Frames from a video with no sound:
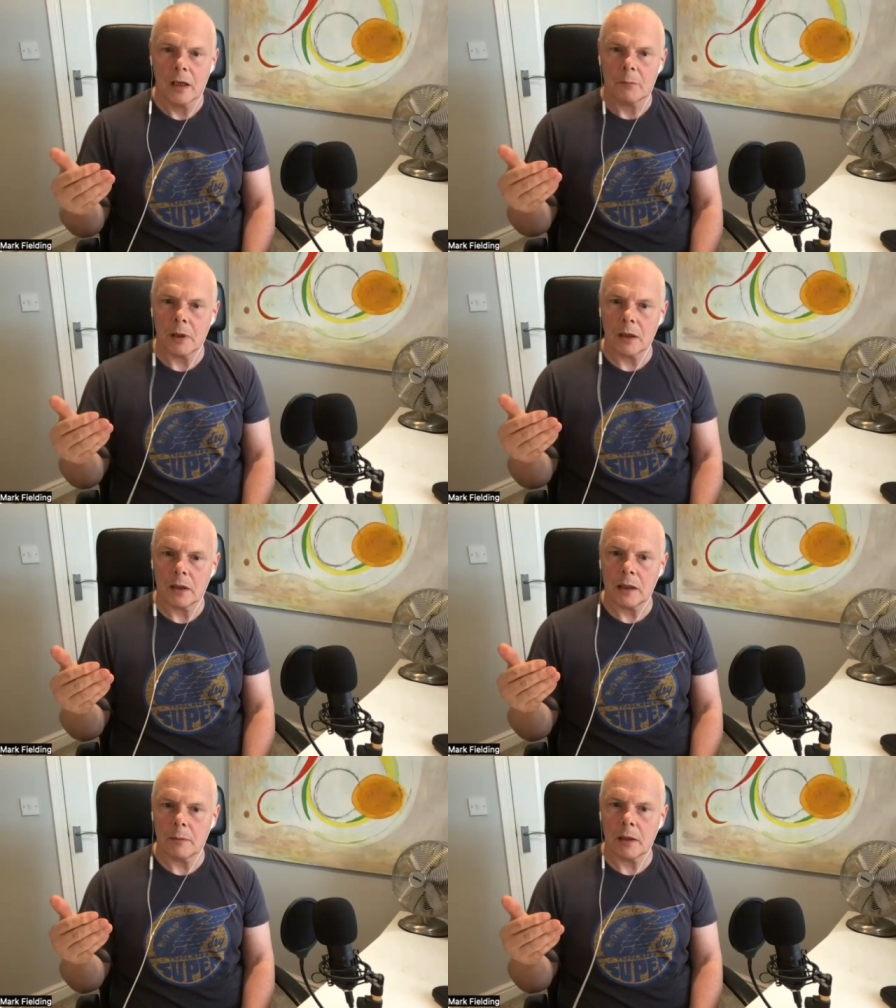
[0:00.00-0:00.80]
but
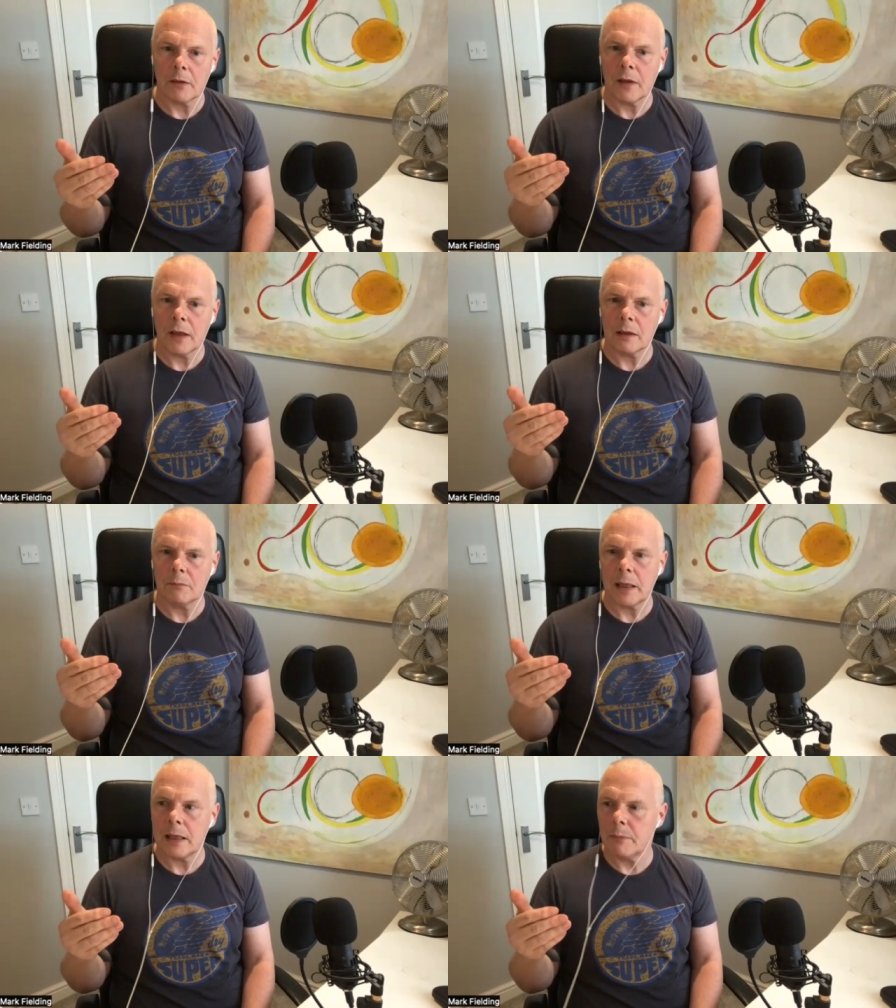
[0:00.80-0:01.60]
you know, but I think
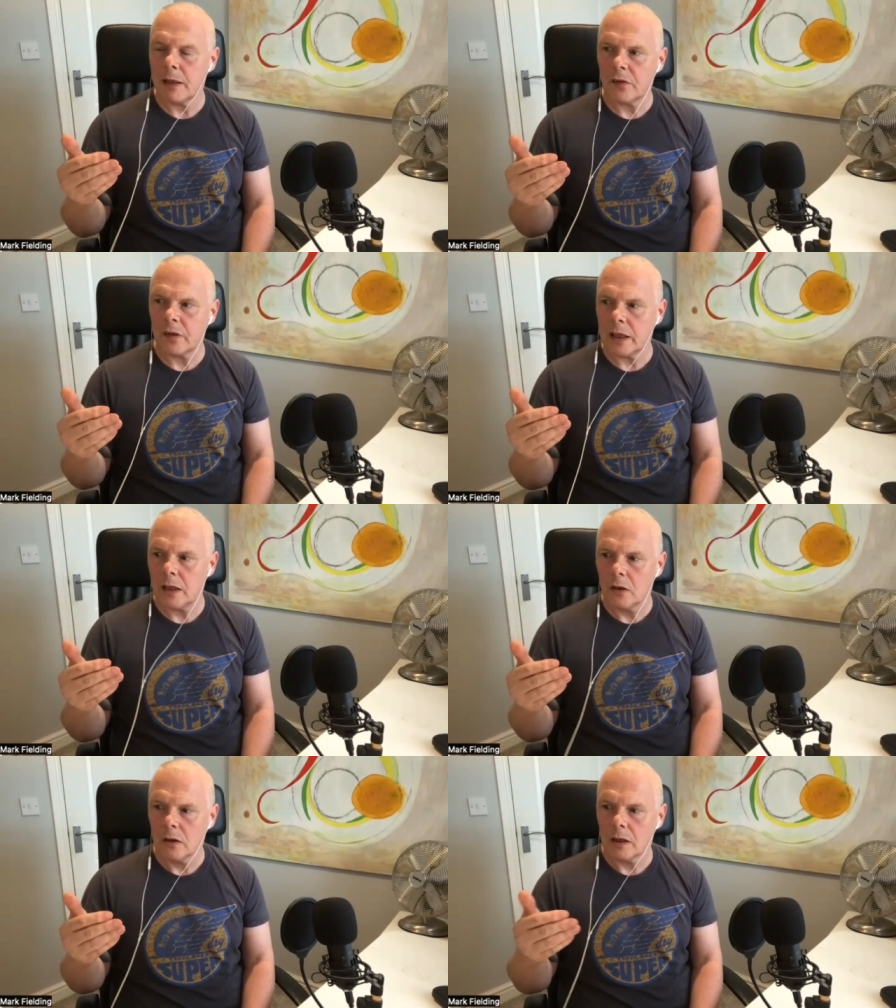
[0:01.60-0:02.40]
being
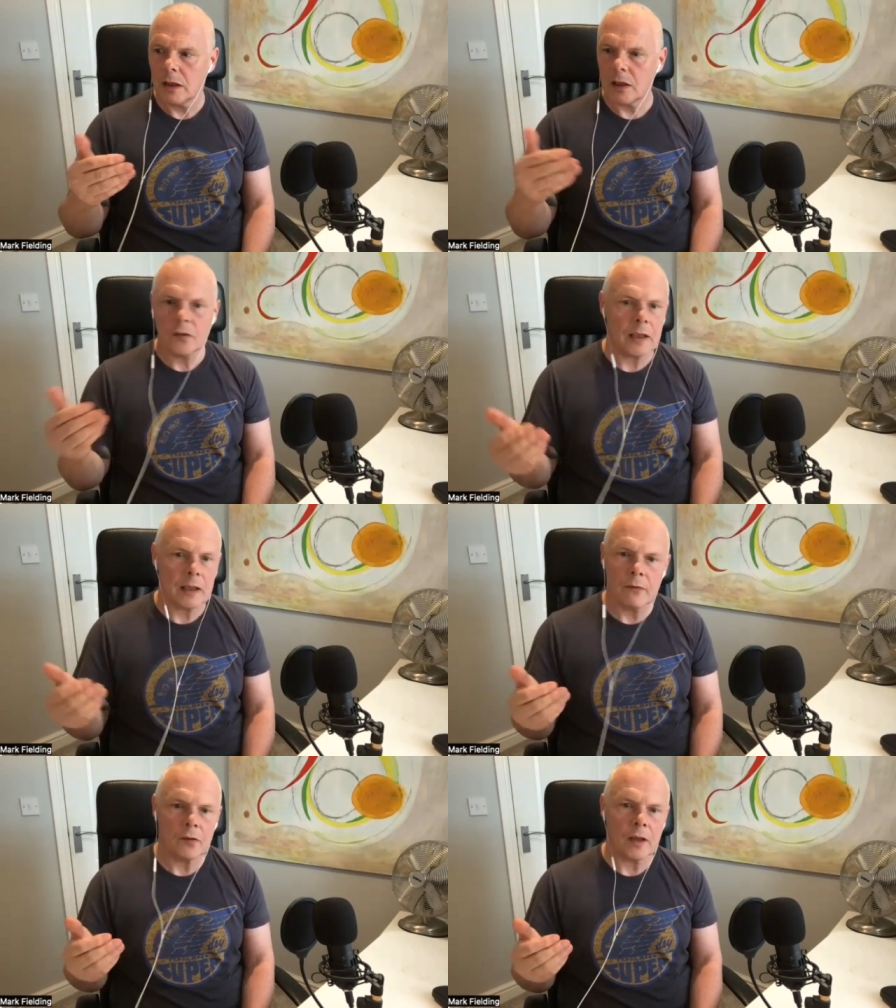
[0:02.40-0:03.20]
busy it doesn't
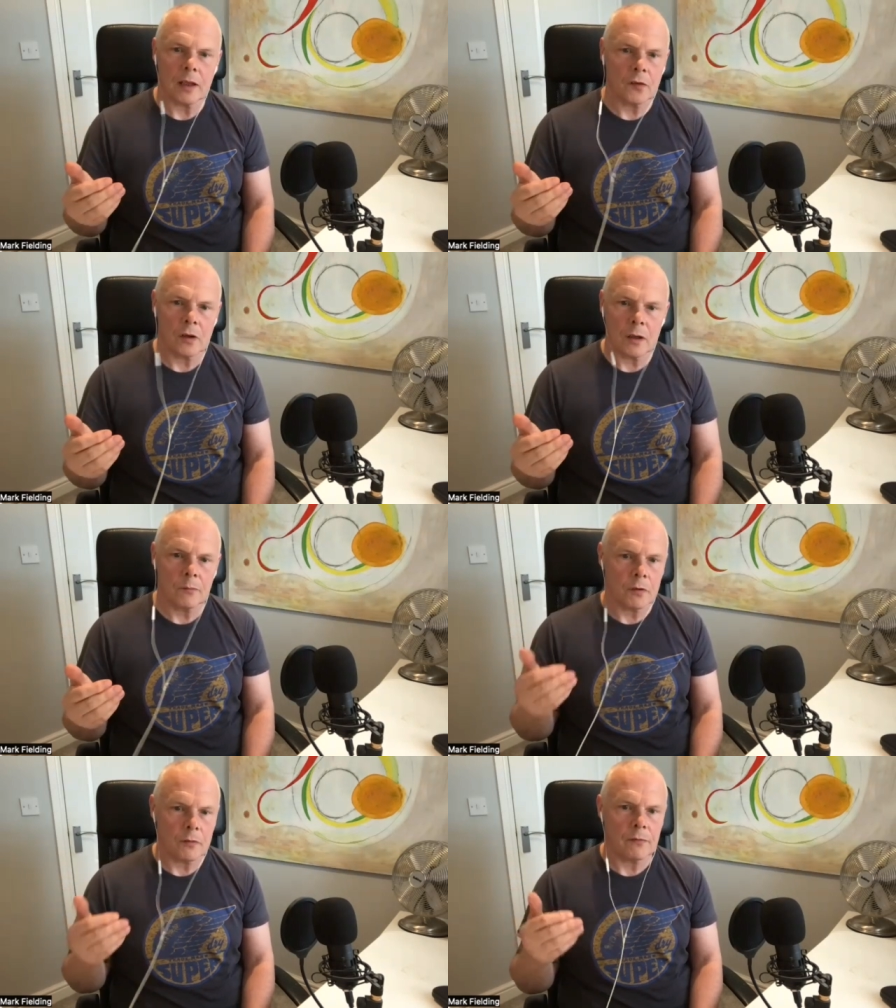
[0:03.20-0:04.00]
give us that time
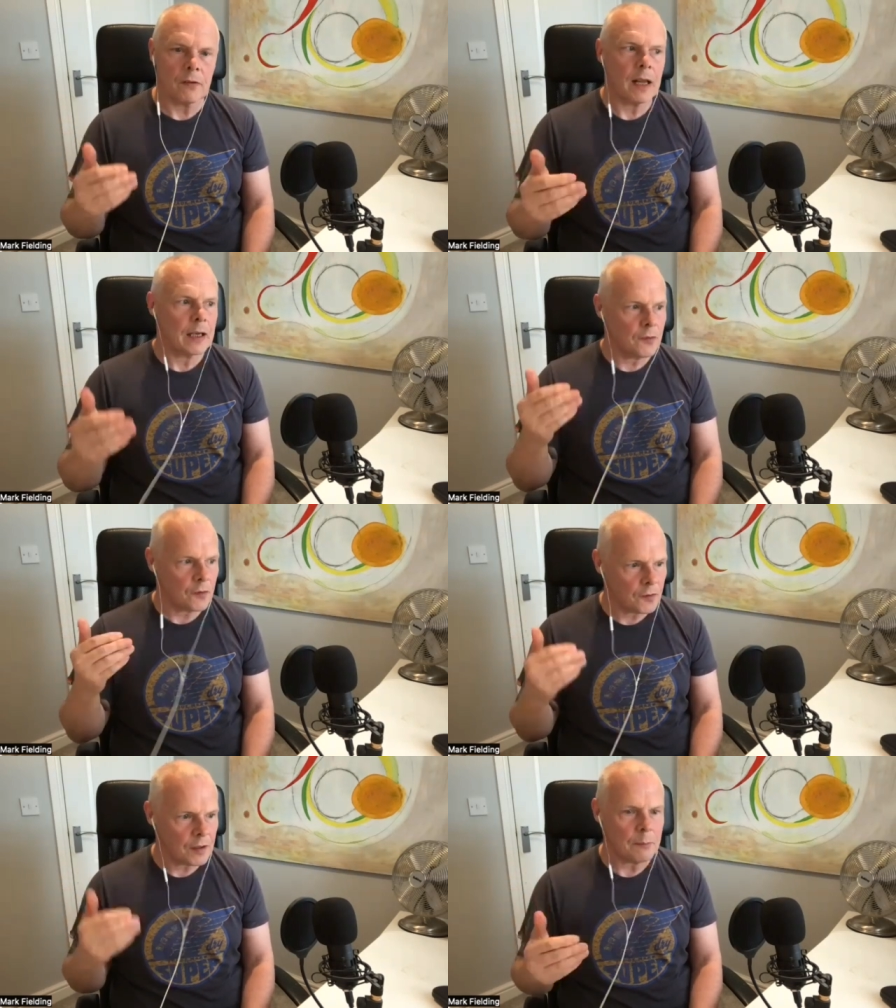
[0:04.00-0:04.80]
to reflect, to
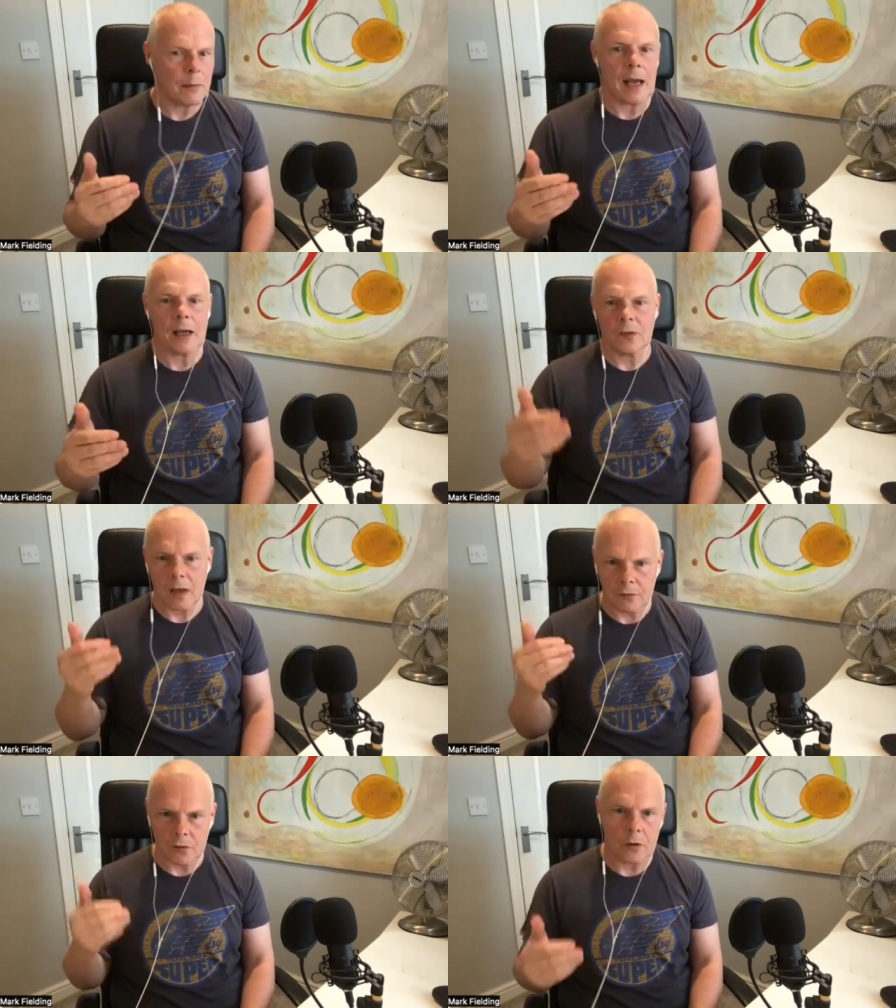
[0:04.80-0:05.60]
sit back, to
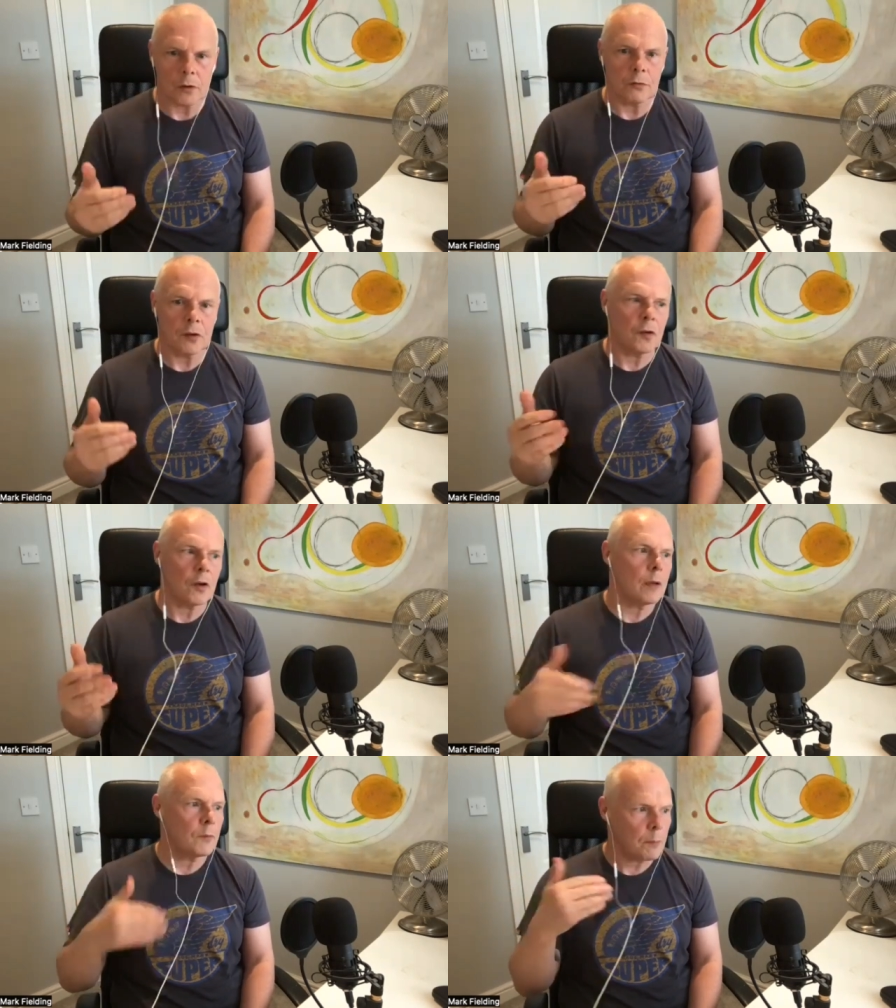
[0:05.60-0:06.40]
have solitary
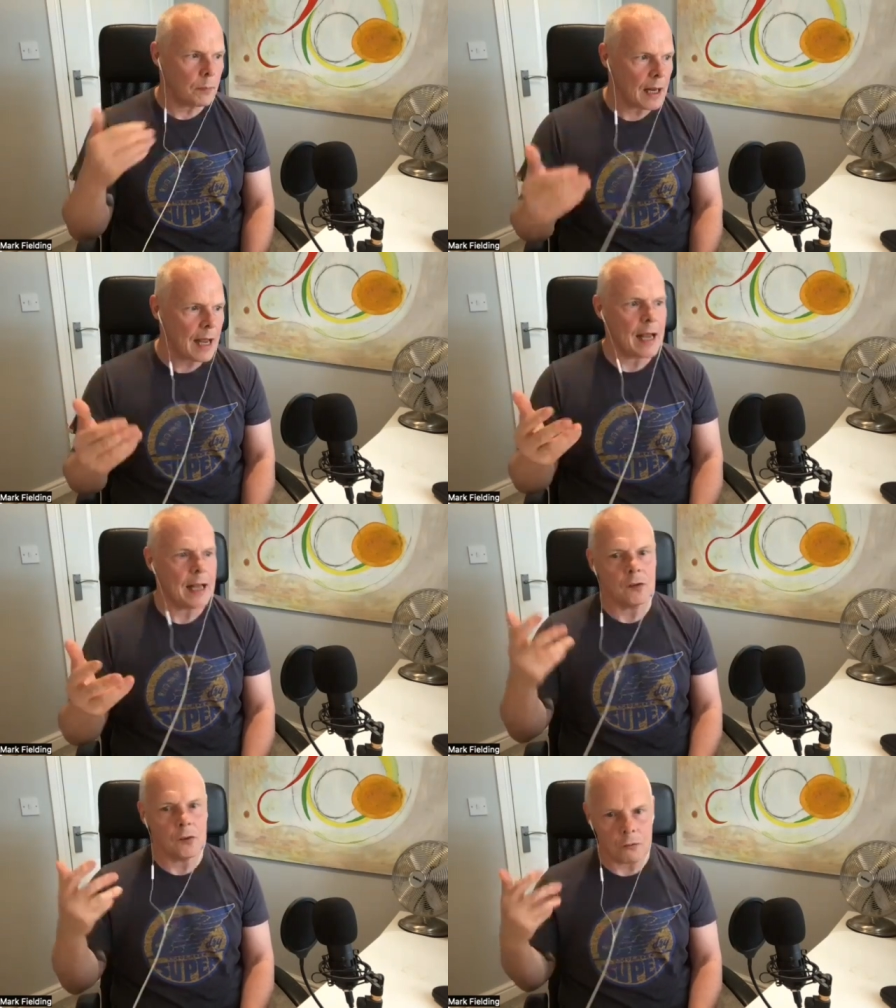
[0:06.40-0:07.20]
time, to
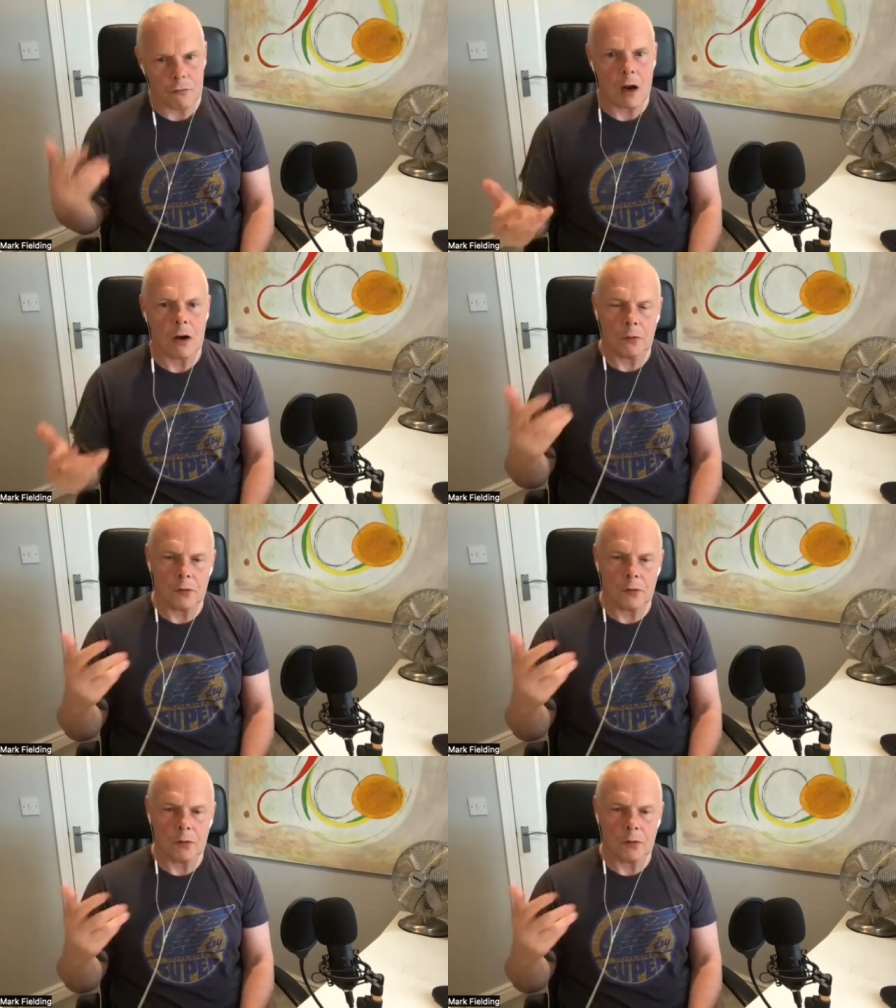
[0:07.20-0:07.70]
plan, to grow.